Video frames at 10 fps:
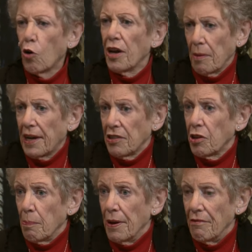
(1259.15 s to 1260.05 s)
or he, I
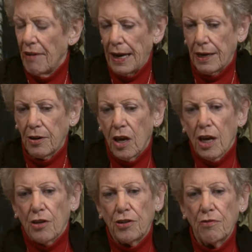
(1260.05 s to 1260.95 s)
guess he'd been invited
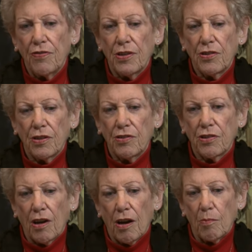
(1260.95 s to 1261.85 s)
to
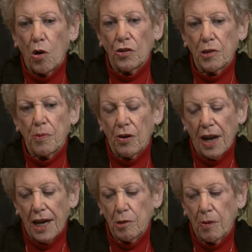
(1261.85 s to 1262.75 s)
visit um, Holy
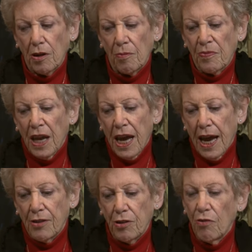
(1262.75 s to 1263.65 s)
Spirit Hospital,
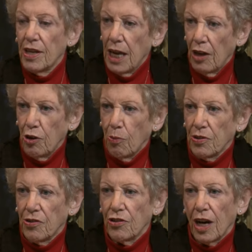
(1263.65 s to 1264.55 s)
and so the nun who
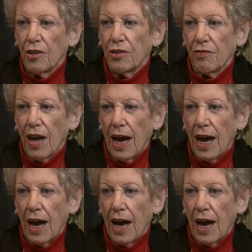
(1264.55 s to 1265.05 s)
was in charge of the